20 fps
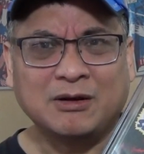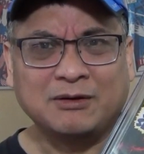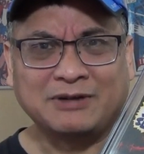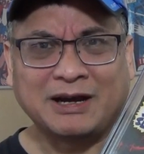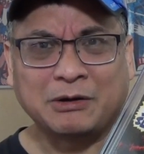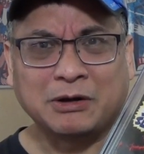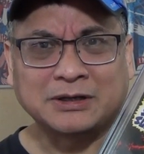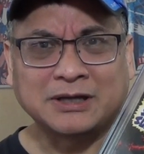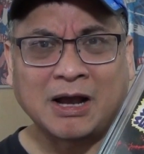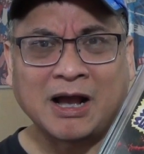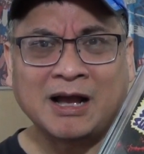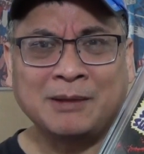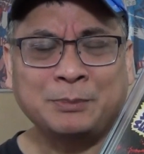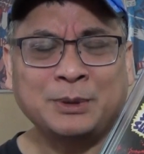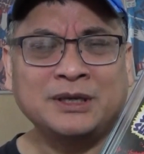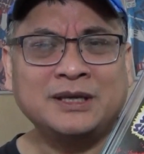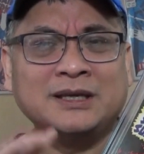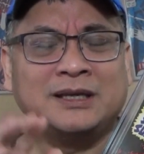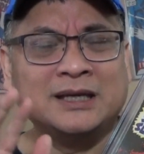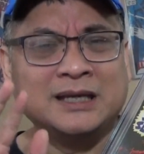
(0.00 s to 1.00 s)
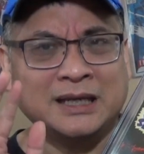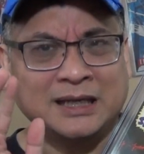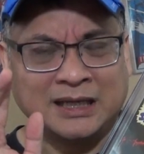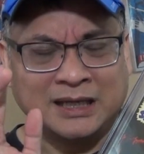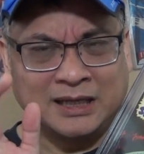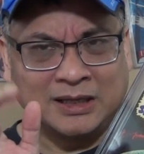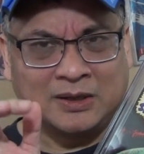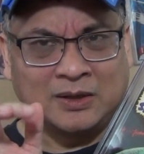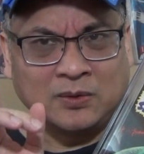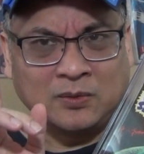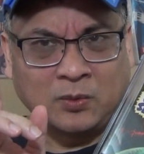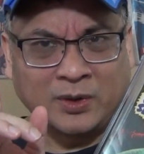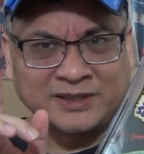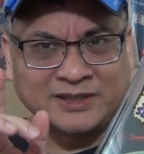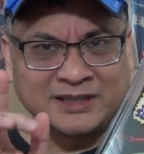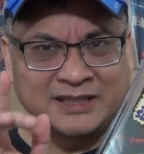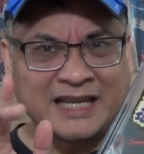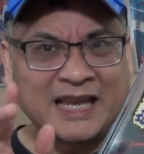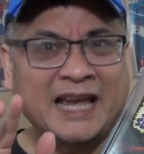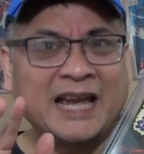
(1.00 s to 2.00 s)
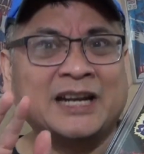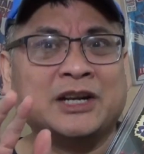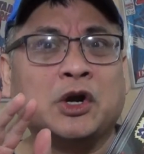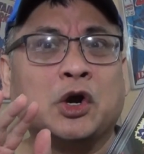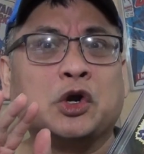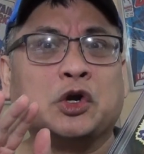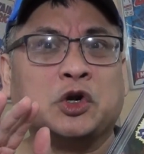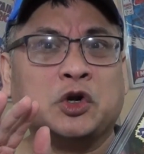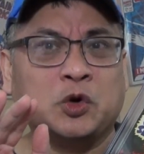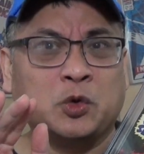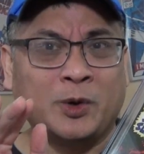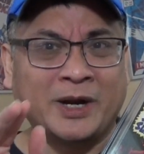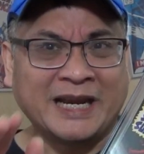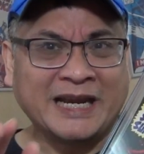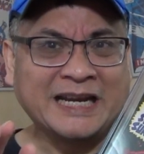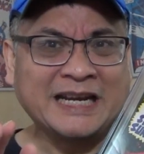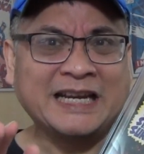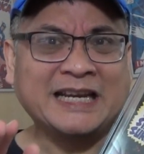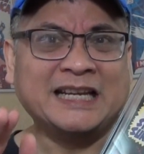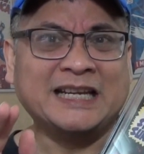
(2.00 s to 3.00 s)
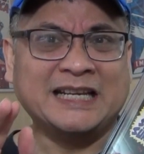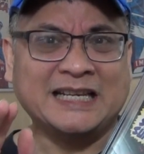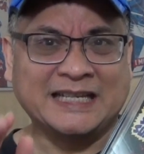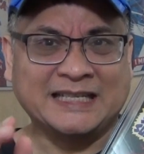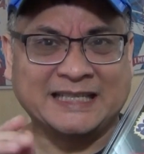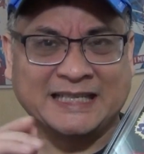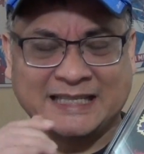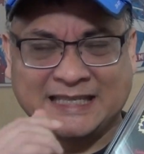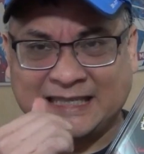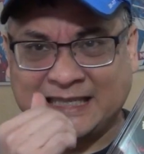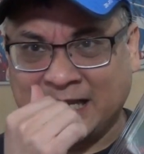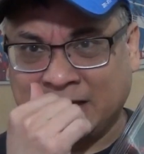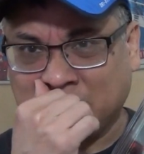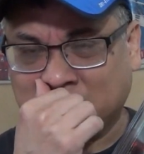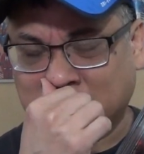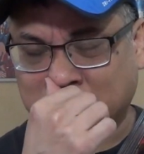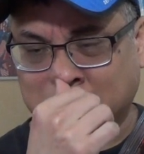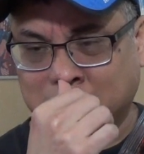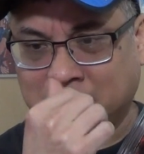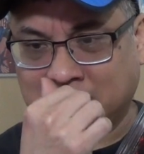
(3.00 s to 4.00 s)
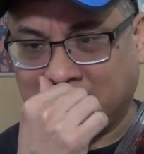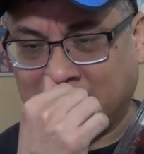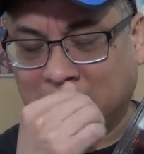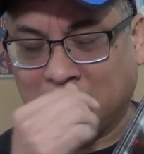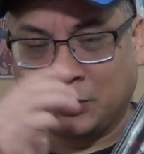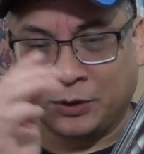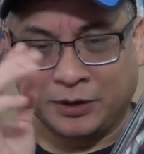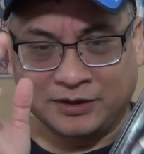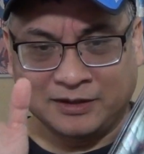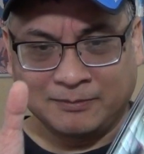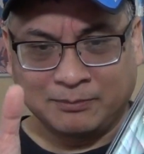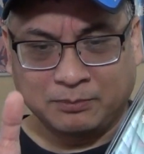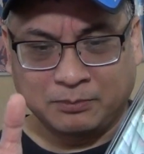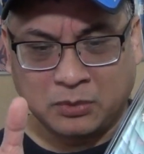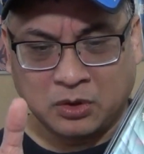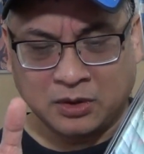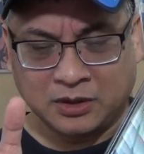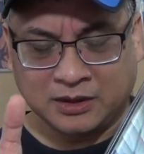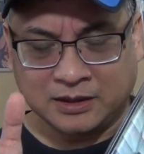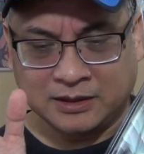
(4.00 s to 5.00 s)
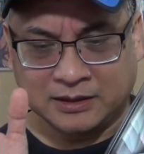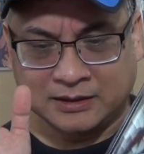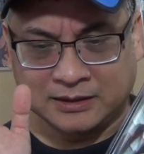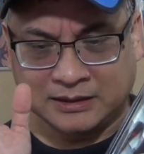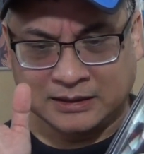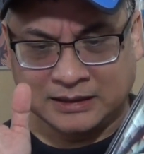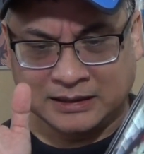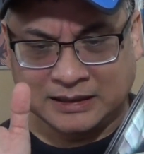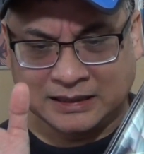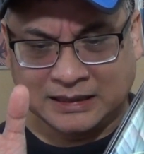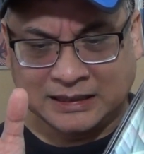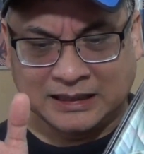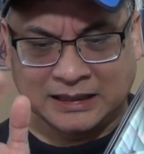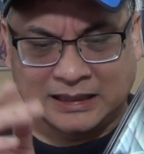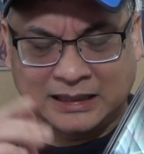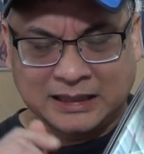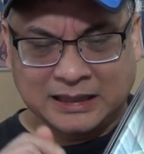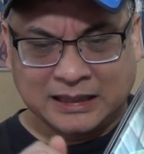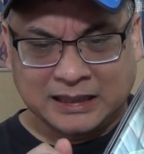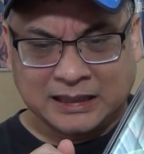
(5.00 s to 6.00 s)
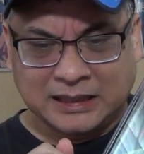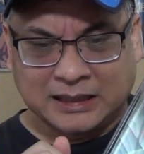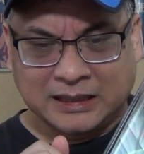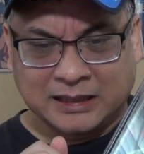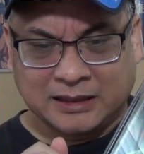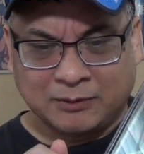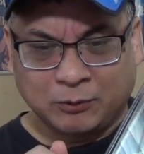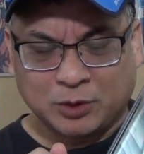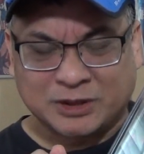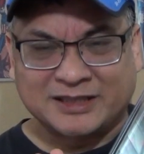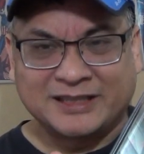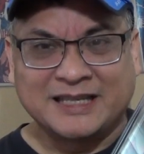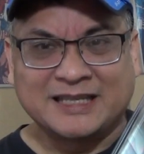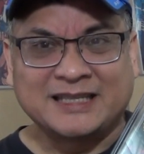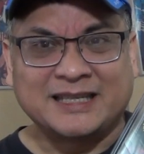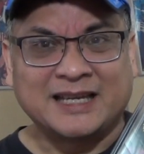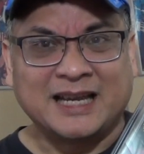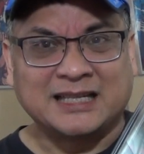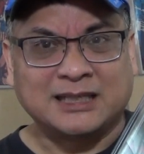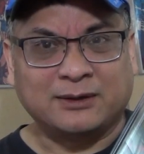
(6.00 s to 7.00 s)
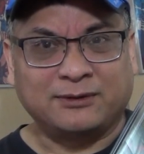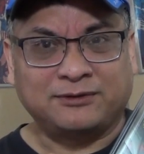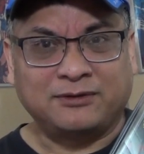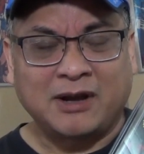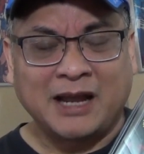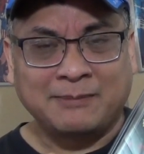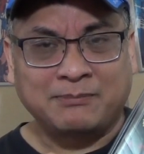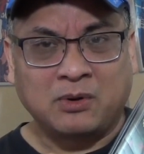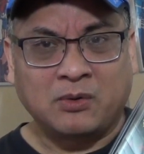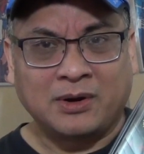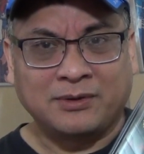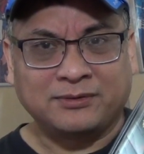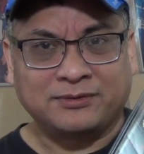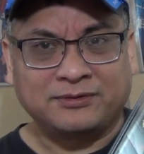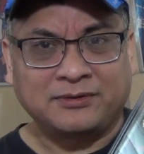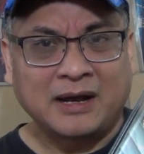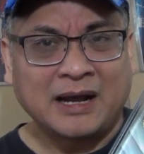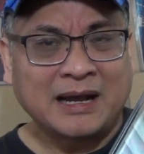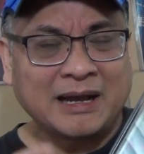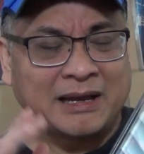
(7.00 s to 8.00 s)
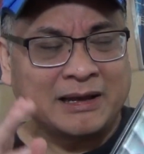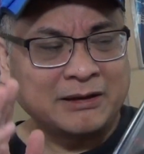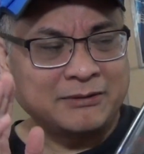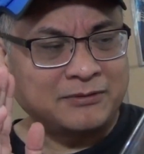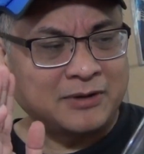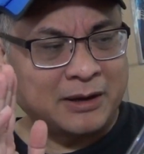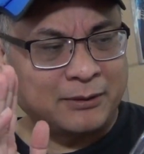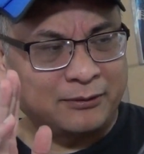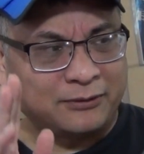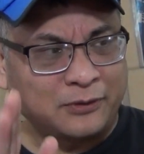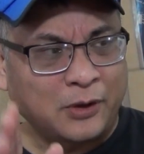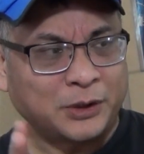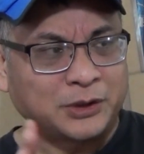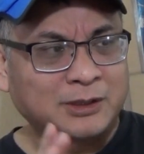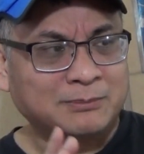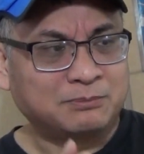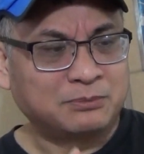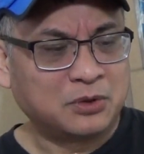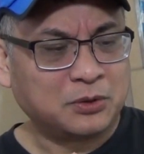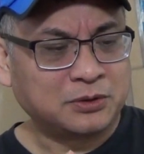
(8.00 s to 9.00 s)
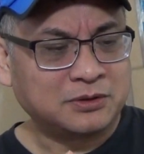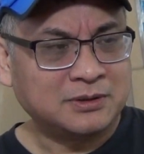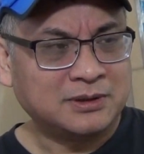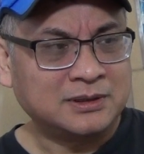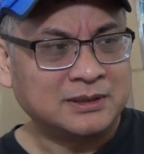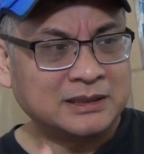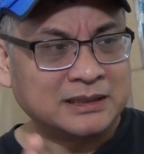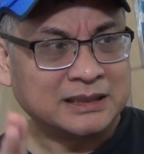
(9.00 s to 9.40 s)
Found a copy. Once again, grading is essential. I look at the book, it was listed as a 5.5. I thought the book